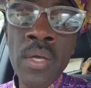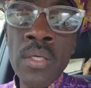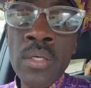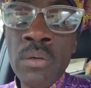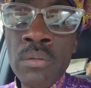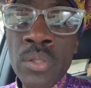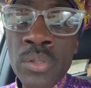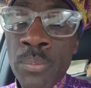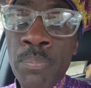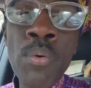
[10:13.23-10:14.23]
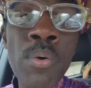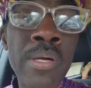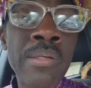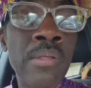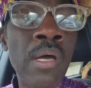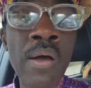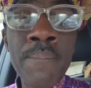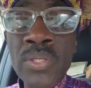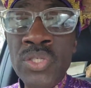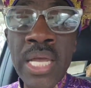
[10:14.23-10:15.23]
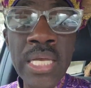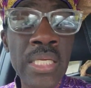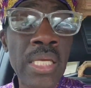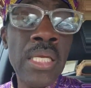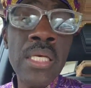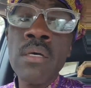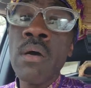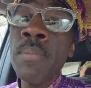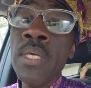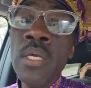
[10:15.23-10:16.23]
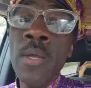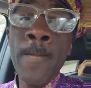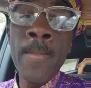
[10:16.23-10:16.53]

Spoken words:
your support, the checking in on me.